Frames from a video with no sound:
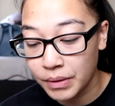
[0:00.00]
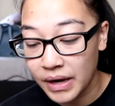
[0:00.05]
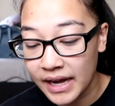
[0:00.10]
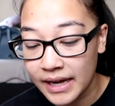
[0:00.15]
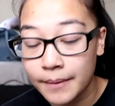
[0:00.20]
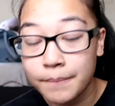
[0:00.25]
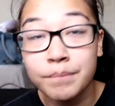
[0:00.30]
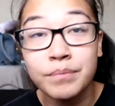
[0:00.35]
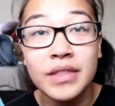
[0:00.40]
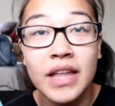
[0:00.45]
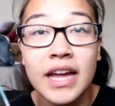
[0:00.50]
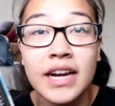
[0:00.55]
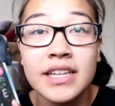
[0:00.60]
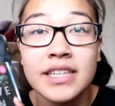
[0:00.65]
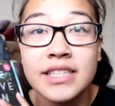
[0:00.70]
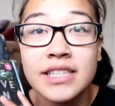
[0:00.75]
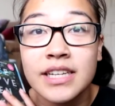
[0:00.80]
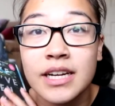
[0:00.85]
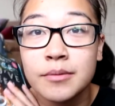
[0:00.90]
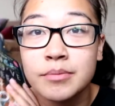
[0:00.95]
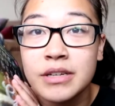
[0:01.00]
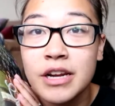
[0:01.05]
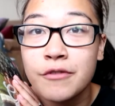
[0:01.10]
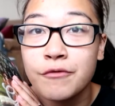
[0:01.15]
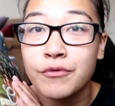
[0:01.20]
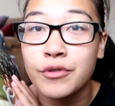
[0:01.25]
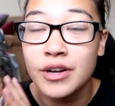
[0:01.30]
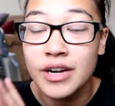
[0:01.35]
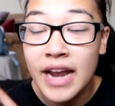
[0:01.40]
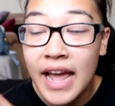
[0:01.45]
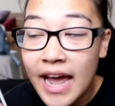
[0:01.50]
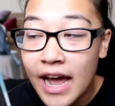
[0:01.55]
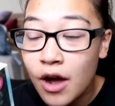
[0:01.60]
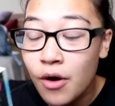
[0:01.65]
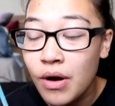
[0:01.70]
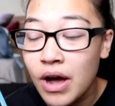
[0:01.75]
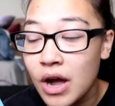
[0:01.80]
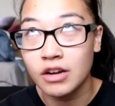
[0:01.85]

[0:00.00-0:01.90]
But that is the update for now.